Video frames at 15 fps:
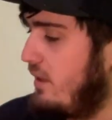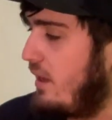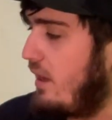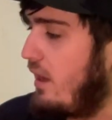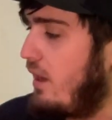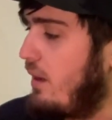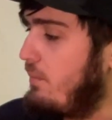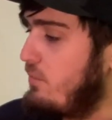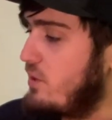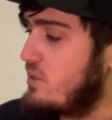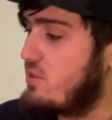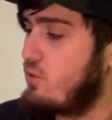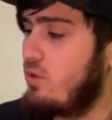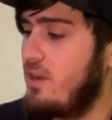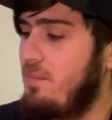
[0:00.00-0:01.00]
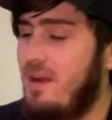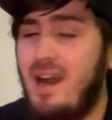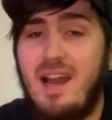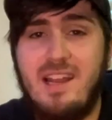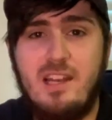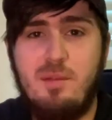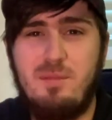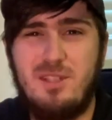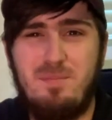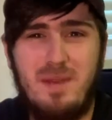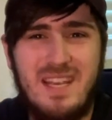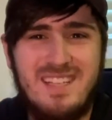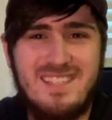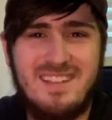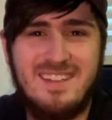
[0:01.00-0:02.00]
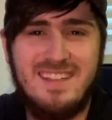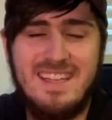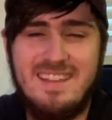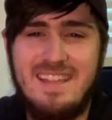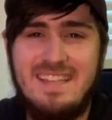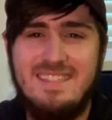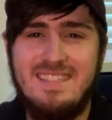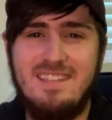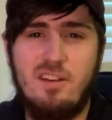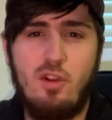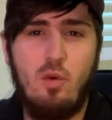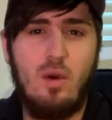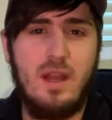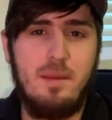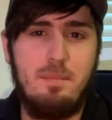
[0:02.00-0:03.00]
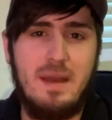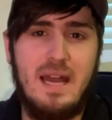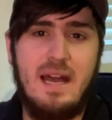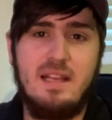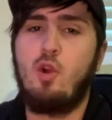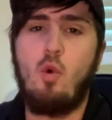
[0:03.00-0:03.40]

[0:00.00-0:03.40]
Um, the story behind them is basically they didn't quite pass